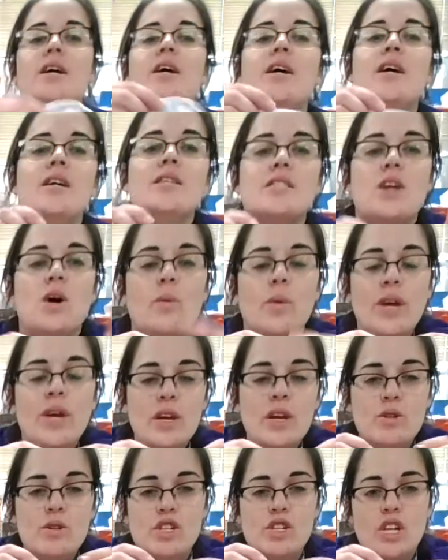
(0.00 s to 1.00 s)
So we
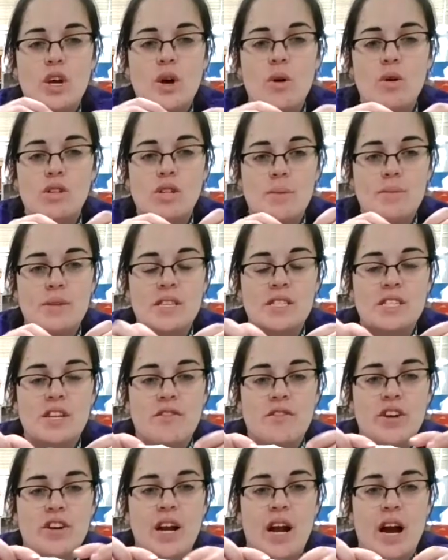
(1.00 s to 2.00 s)
usually hold up these
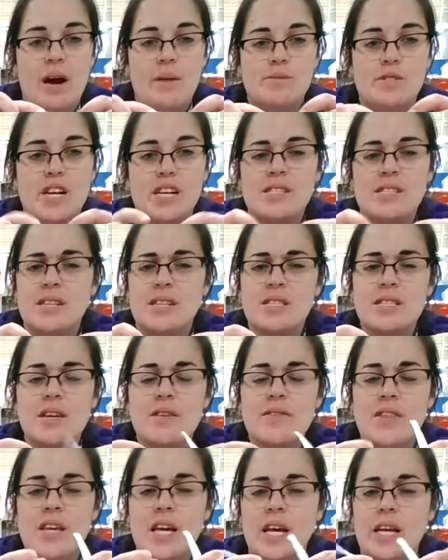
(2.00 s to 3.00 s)
different objects and see
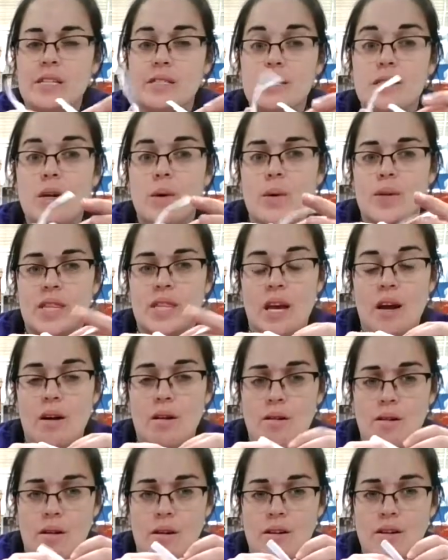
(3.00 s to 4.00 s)
if the kids know what they
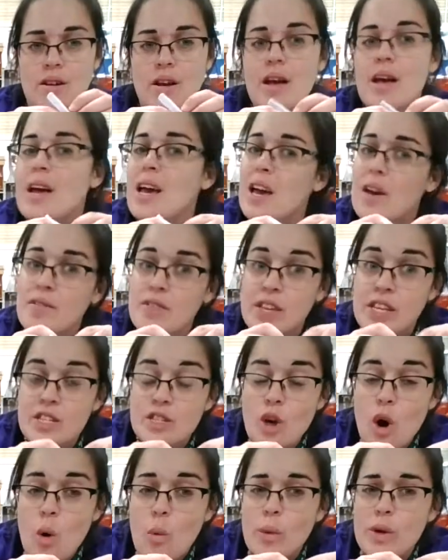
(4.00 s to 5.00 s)
are. If they
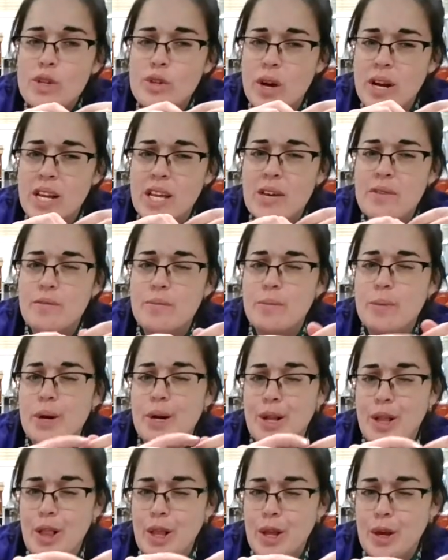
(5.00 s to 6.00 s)
don't, we try to give them a
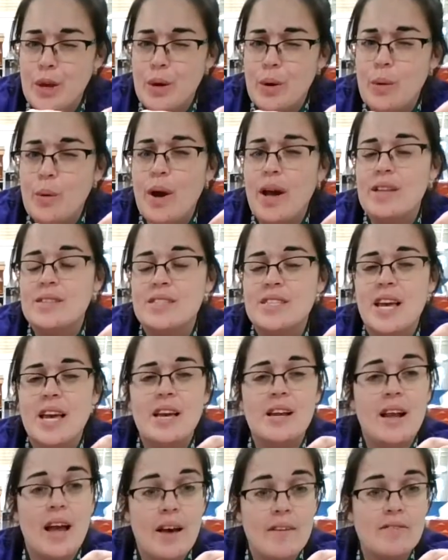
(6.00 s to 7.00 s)
clue and say it
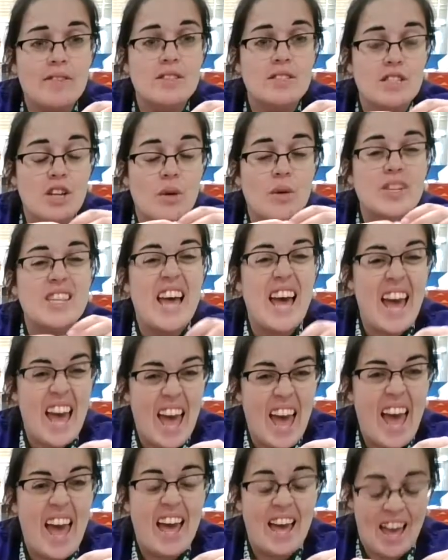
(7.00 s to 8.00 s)
had to start with that
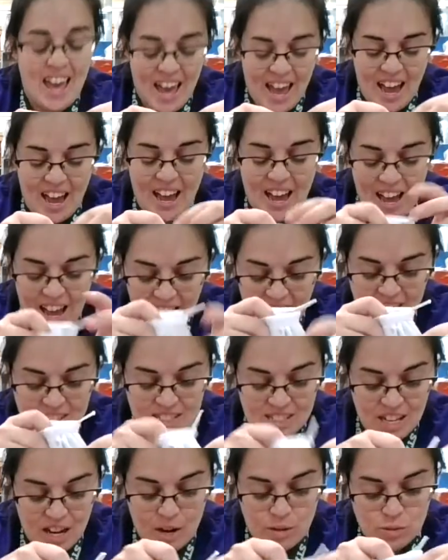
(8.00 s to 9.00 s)

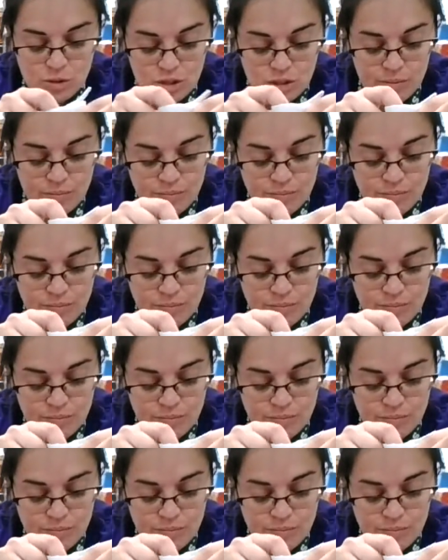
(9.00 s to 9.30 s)
sound.